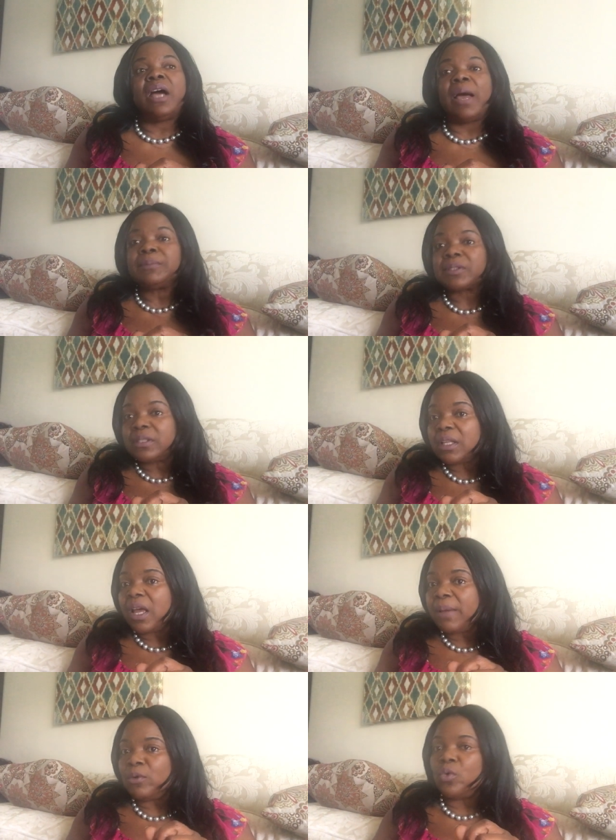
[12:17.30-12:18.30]

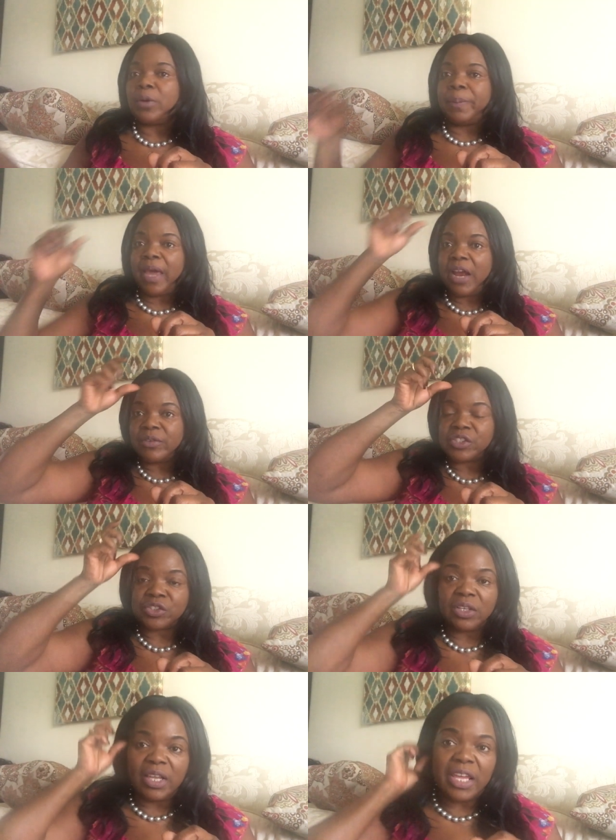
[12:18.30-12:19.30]
Amsterdam or Paris
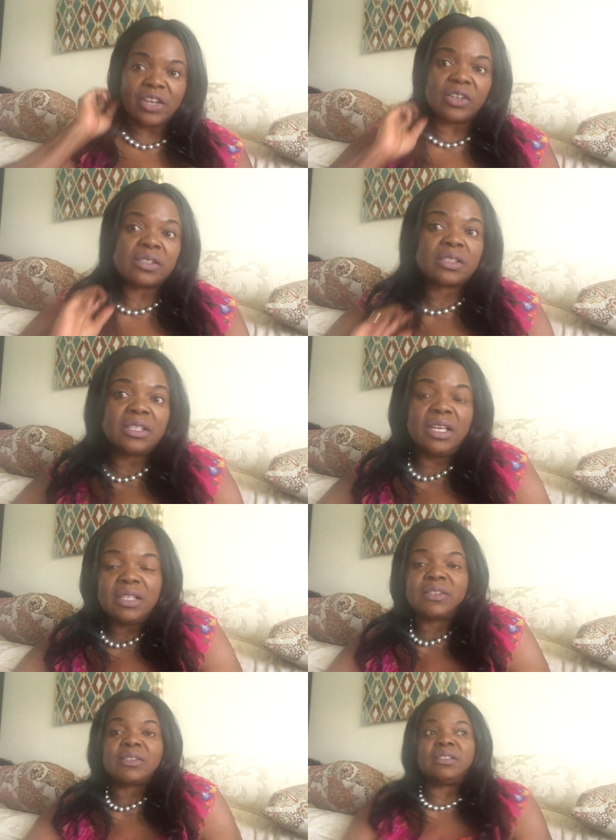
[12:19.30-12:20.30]
to Lagos,
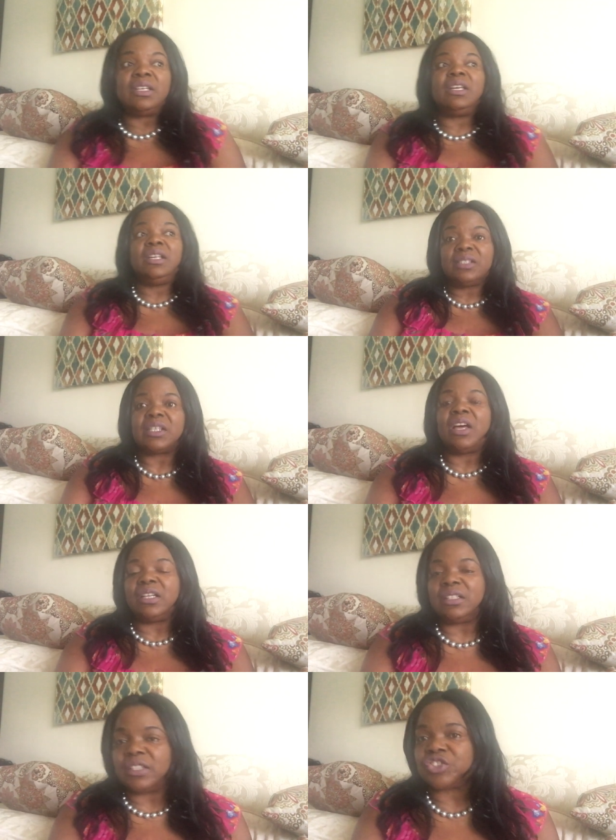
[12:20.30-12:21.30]
it is
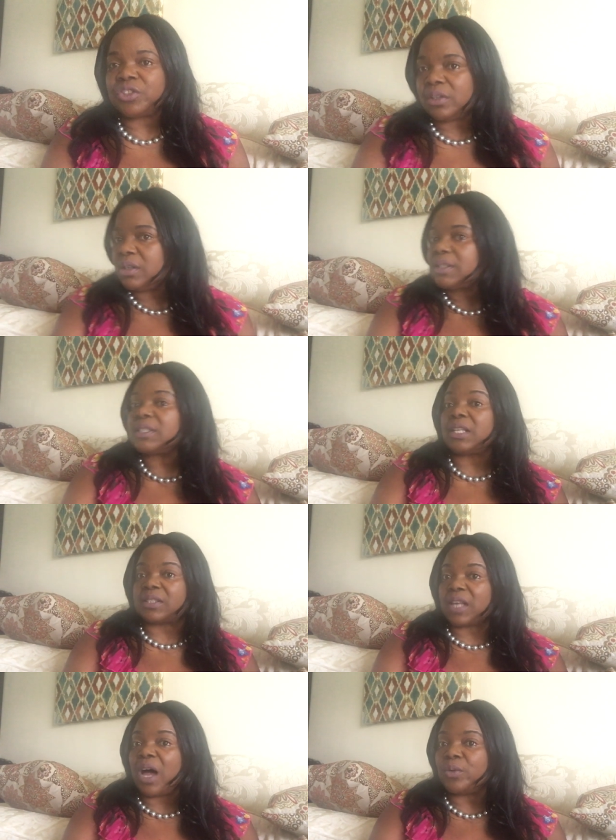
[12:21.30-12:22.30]
an additional
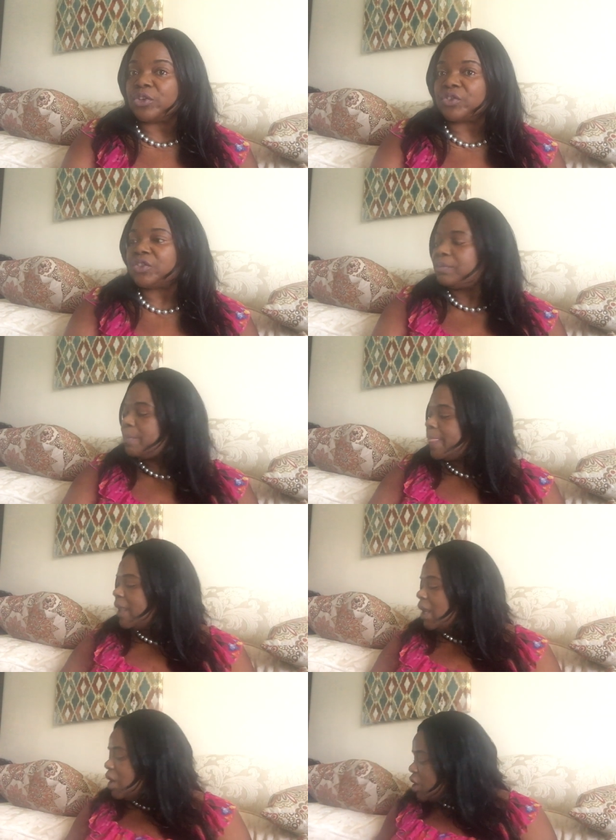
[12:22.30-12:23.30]
six hours.
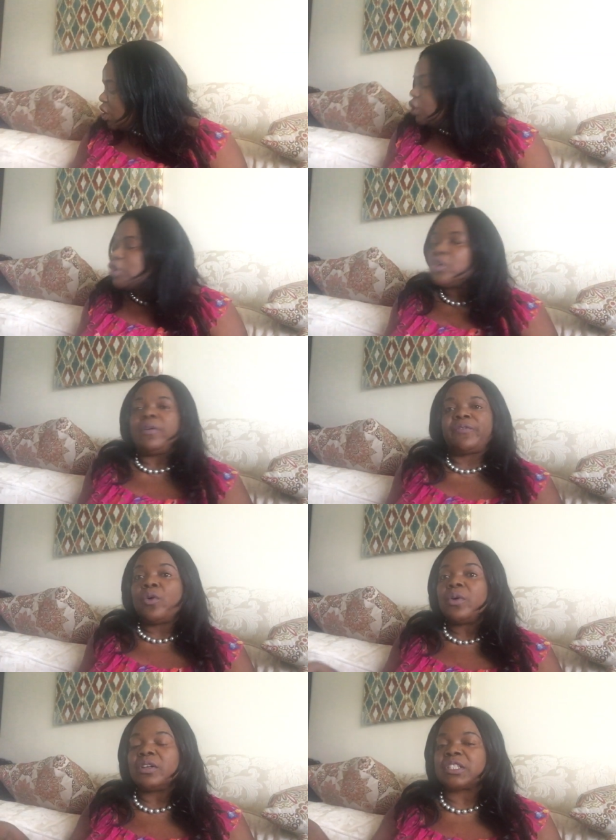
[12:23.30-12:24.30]
So of
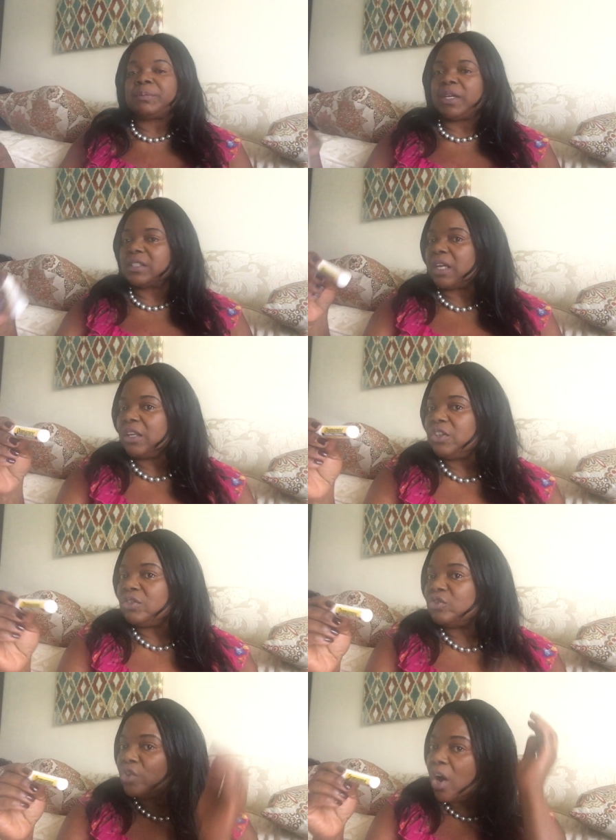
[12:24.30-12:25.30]
course, because I
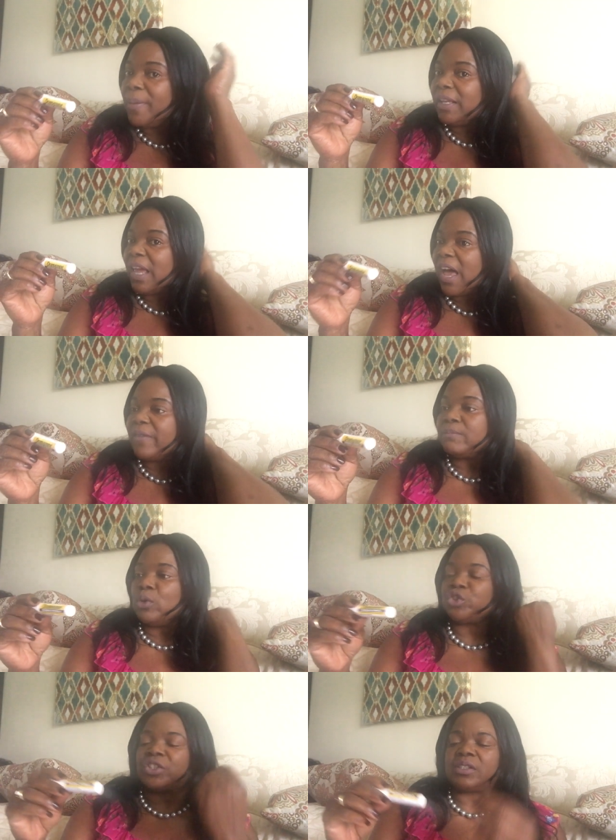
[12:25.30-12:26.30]
normally have
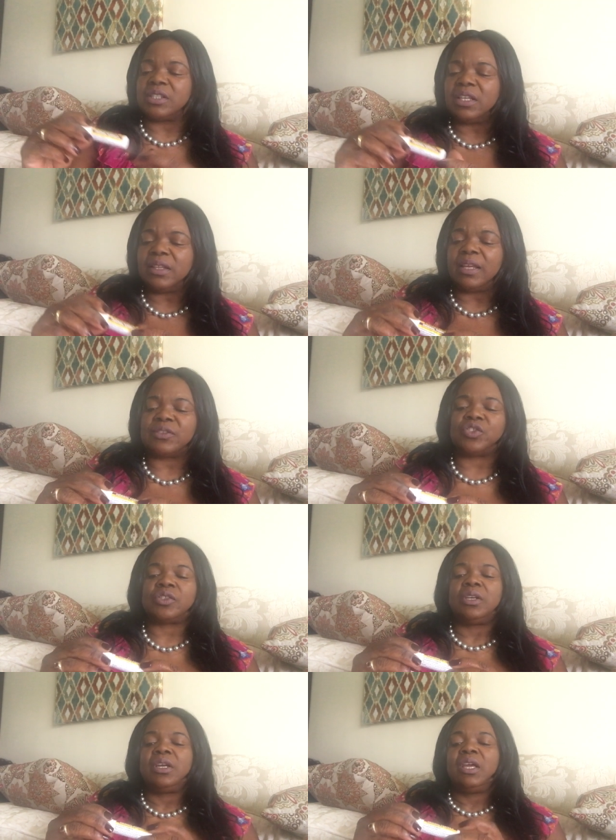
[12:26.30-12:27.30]
motion
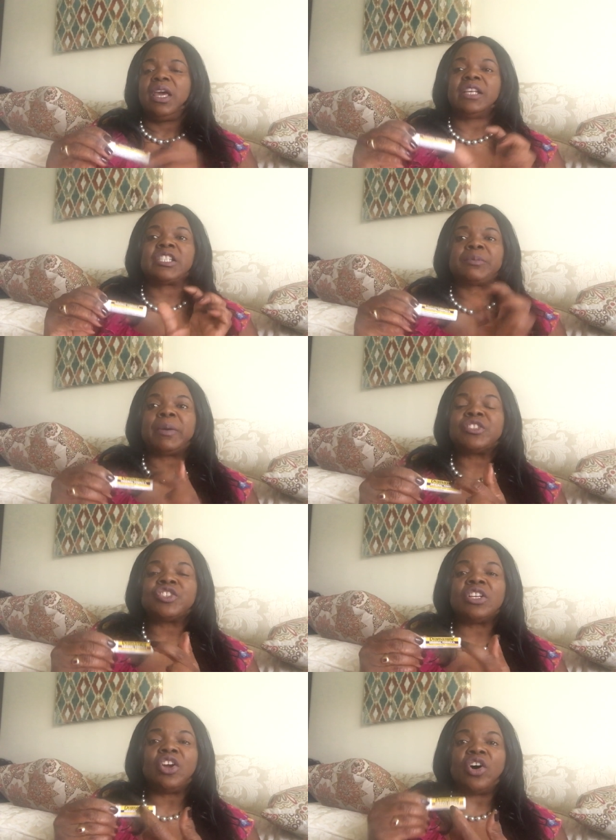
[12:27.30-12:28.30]
sickness,
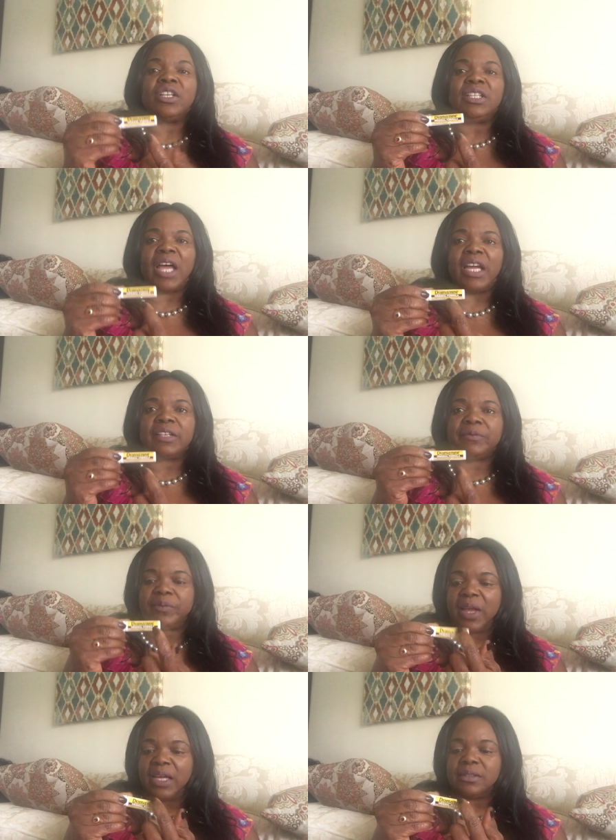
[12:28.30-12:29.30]
especially on night
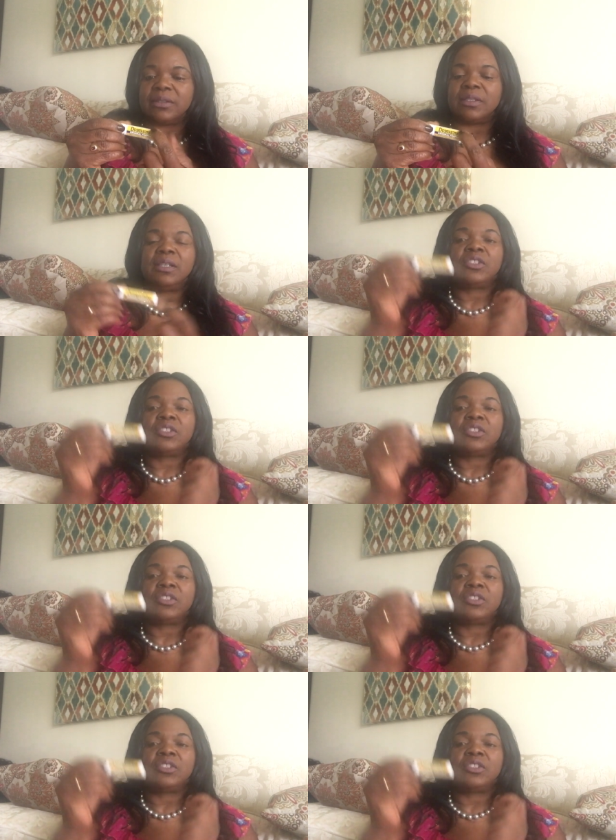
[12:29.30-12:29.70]
flights.